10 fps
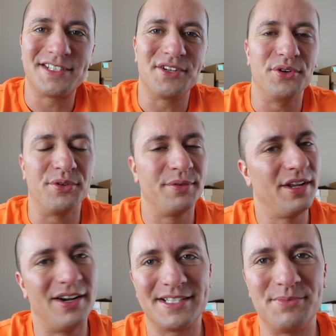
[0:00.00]
So
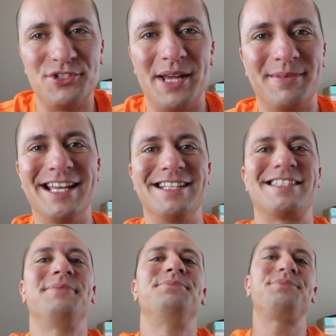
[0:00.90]
awesome job, guys.
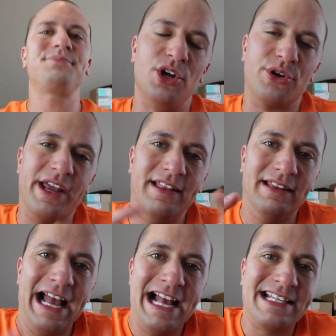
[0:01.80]
Okay, the
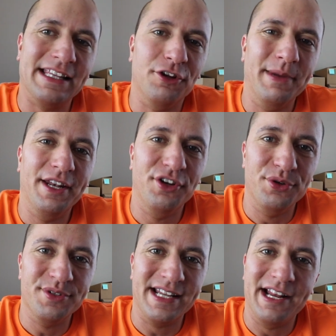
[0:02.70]
last little bit of
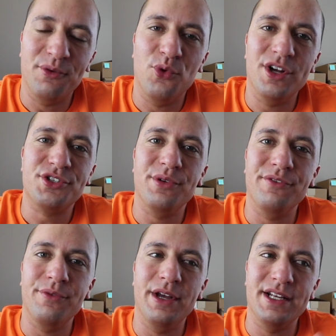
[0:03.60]
news that I want
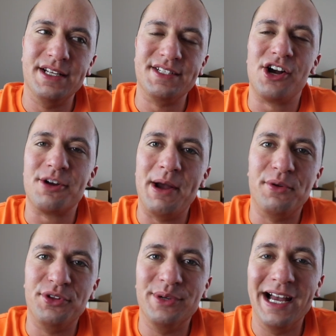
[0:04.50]
to talk about
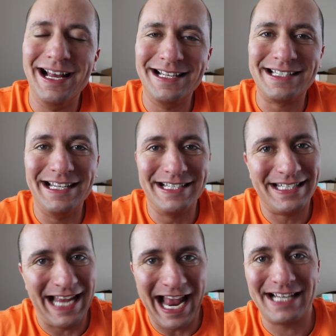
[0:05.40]
with you guys is
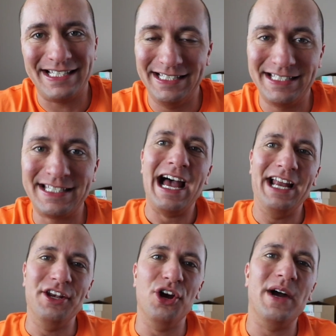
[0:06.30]
taxes. I
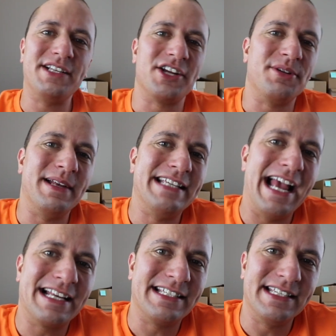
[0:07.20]
know I talked about
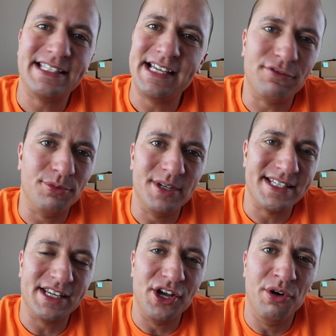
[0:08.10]
taxes several months
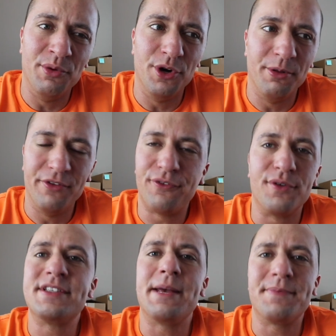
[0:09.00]
ago in one of the
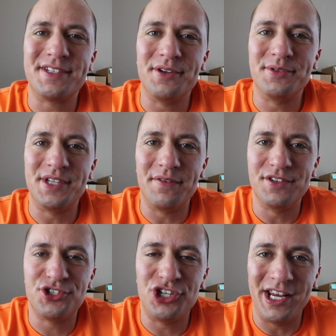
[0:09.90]
first episodes of
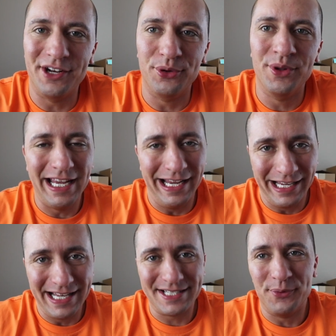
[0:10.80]
this channel, and
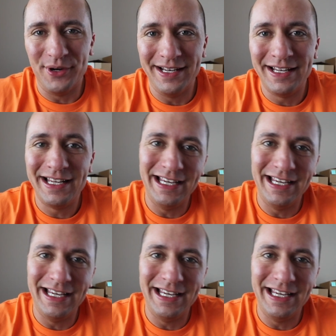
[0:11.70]
guess what?